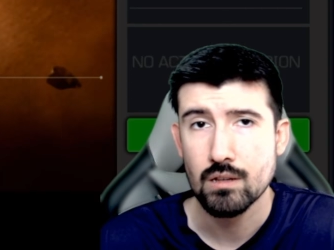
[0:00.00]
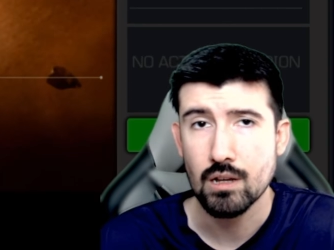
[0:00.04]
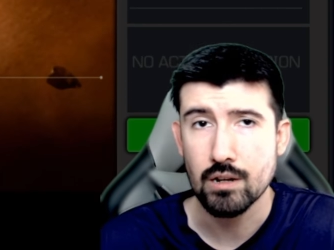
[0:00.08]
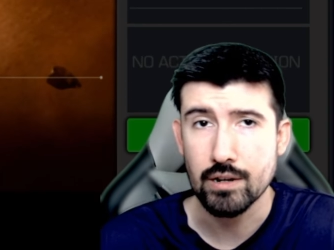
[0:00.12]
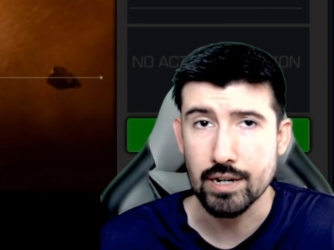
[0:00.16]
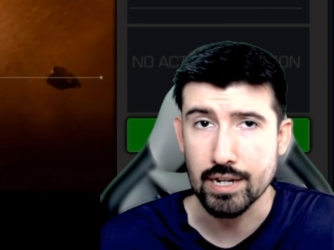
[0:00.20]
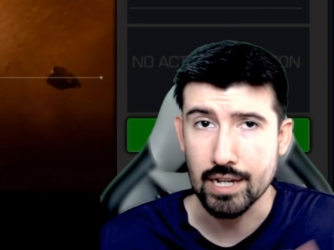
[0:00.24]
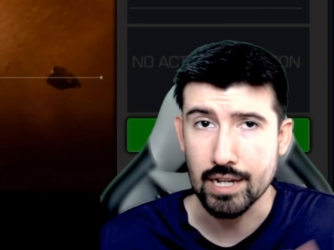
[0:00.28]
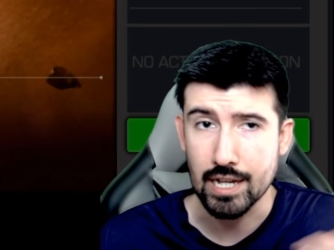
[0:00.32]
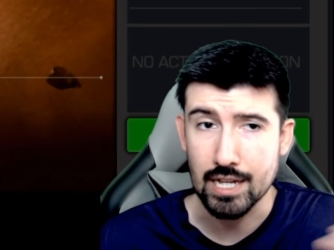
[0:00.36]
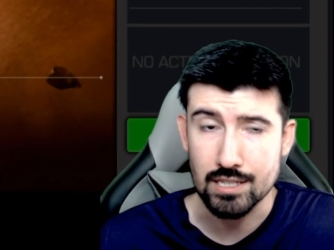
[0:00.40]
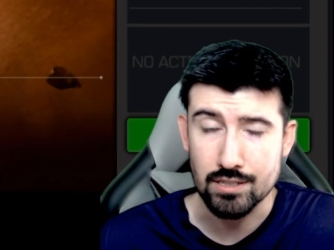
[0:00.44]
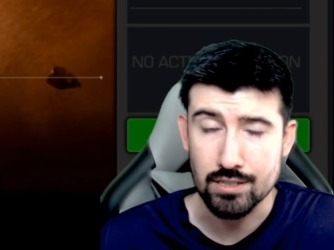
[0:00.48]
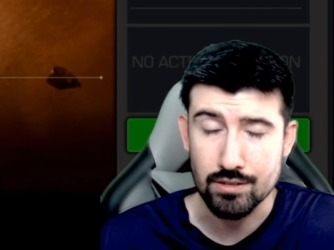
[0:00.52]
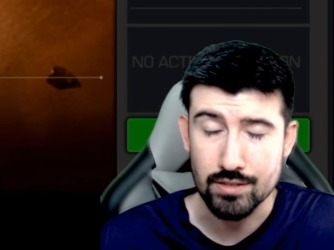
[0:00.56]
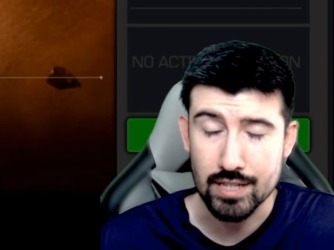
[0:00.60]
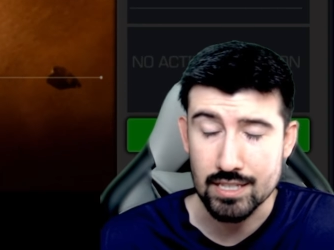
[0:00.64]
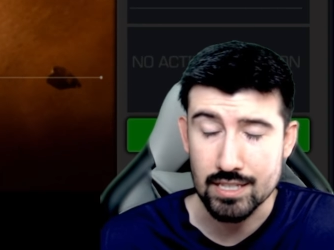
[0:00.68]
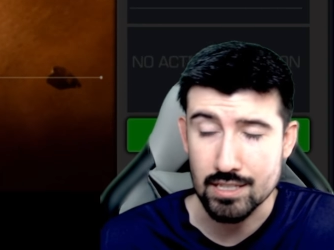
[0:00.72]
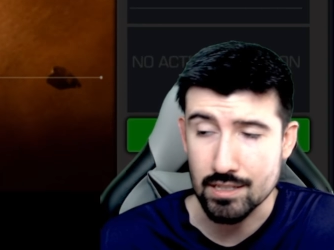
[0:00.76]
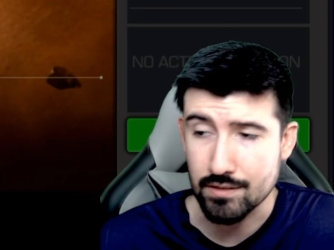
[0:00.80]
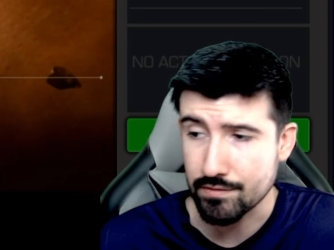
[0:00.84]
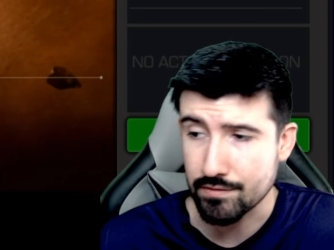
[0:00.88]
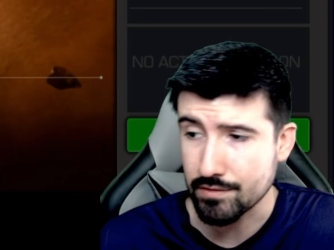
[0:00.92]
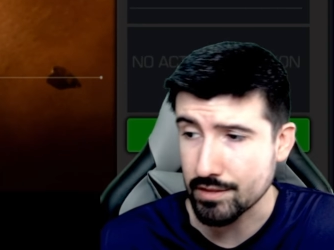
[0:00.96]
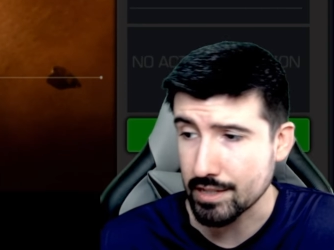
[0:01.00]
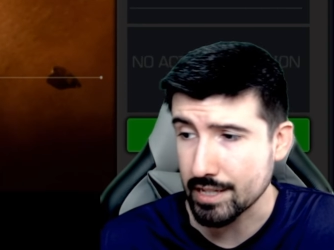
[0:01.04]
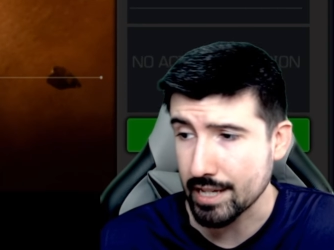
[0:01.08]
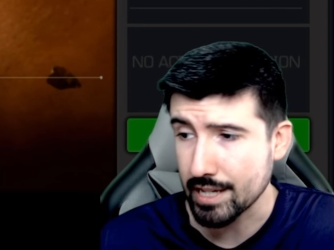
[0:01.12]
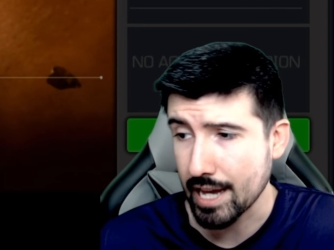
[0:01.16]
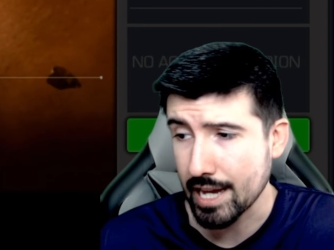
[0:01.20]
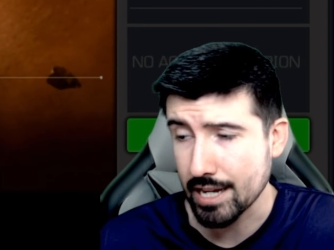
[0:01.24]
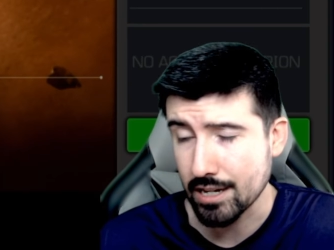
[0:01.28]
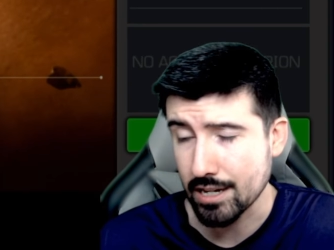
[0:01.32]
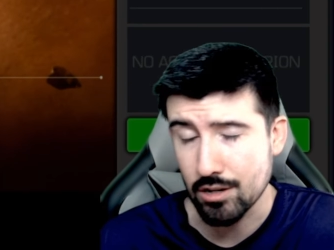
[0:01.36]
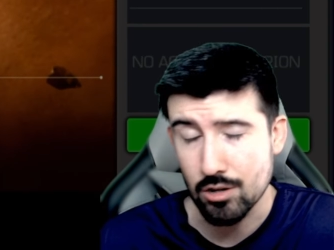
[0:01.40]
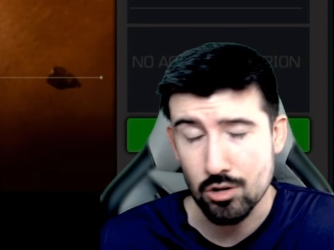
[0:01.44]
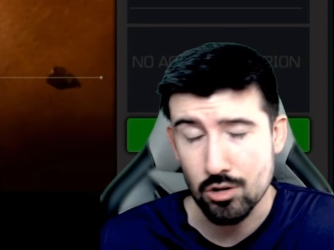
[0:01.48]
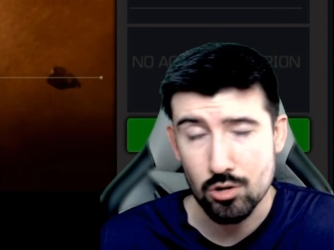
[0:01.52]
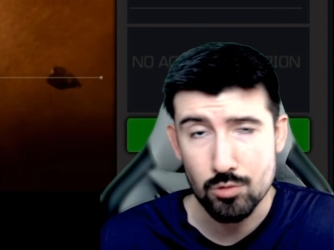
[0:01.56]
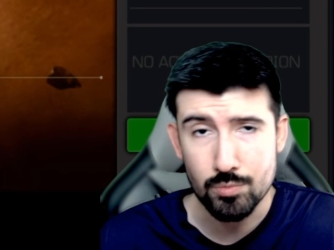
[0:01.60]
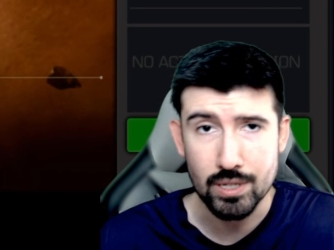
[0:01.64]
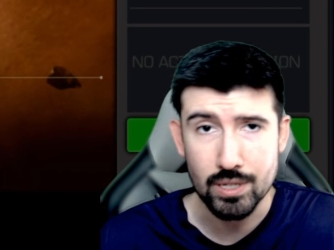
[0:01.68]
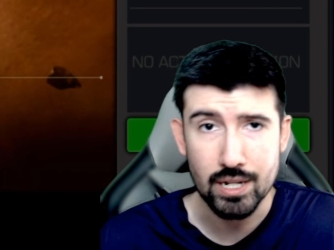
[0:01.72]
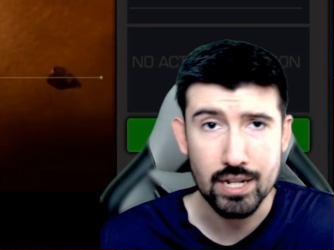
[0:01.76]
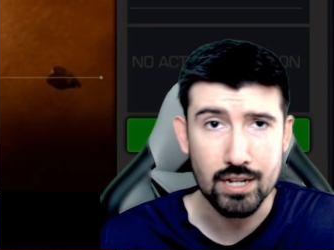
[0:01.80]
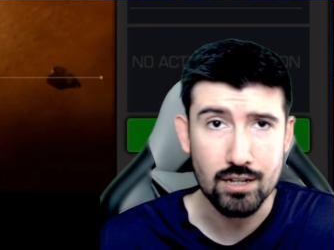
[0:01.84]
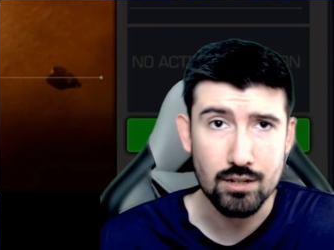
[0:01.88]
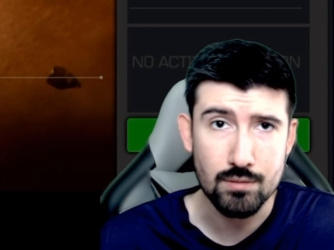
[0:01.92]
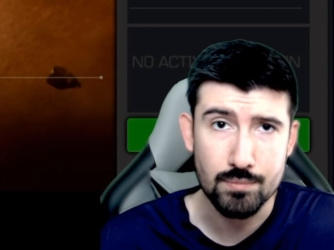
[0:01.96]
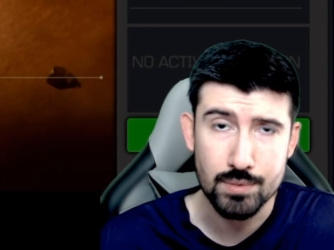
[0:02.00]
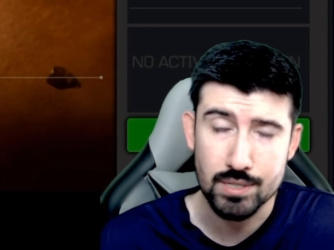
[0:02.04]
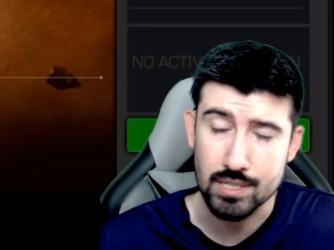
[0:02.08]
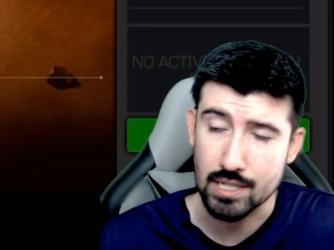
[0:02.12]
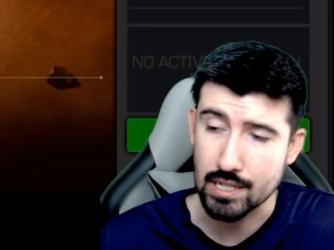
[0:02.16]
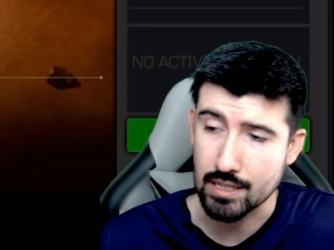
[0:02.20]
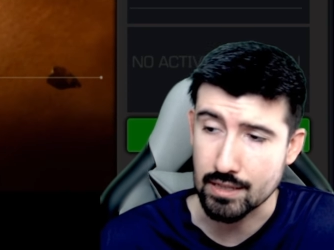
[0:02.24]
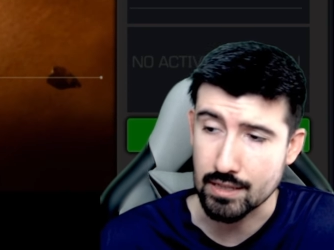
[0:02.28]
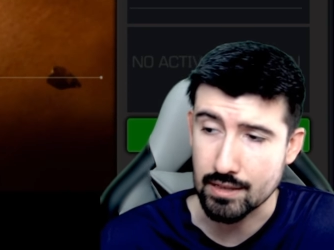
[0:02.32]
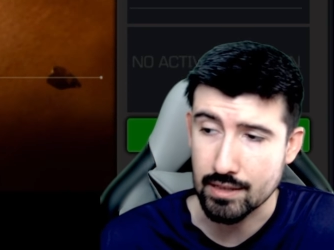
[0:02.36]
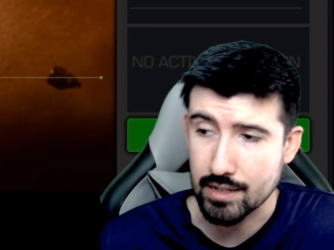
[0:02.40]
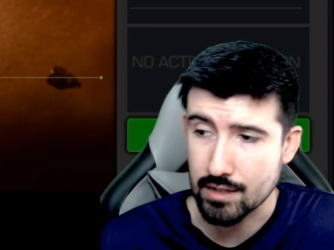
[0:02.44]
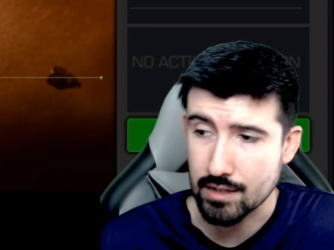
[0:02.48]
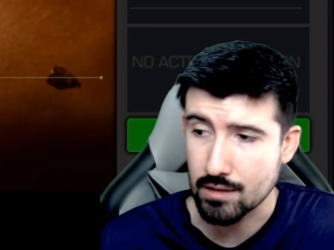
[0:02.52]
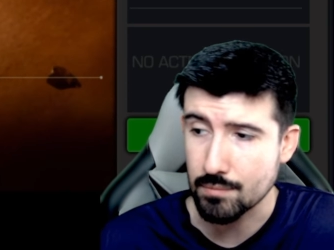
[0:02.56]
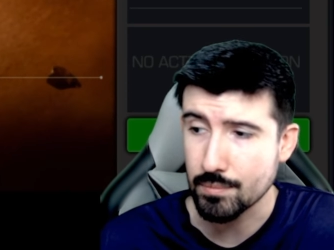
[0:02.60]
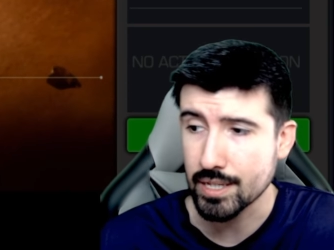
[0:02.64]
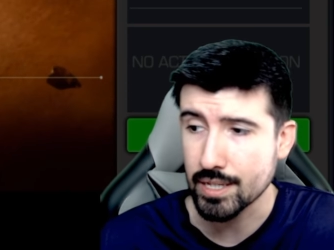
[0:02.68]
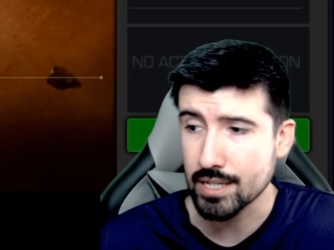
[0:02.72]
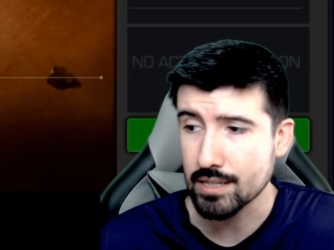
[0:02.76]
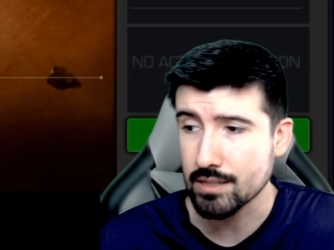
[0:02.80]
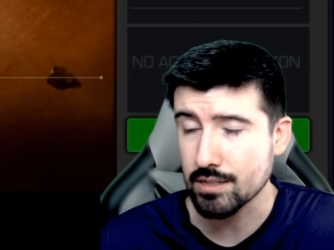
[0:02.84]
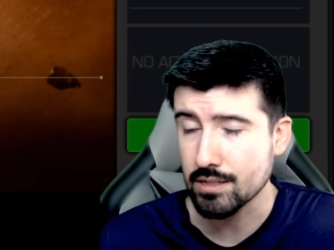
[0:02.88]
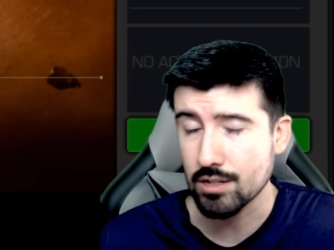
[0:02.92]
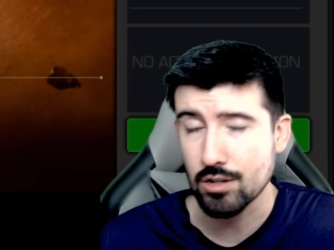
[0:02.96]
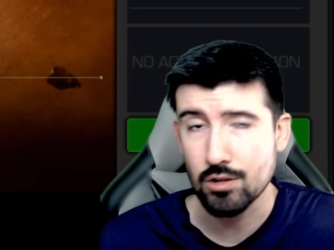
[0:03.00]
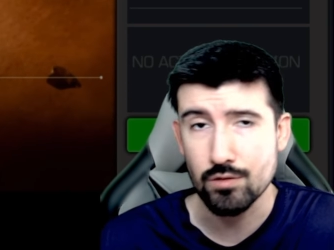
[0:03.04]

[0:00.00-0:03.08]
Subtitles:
All right, guys. So that's it for the guide. I hope it helps a little bit.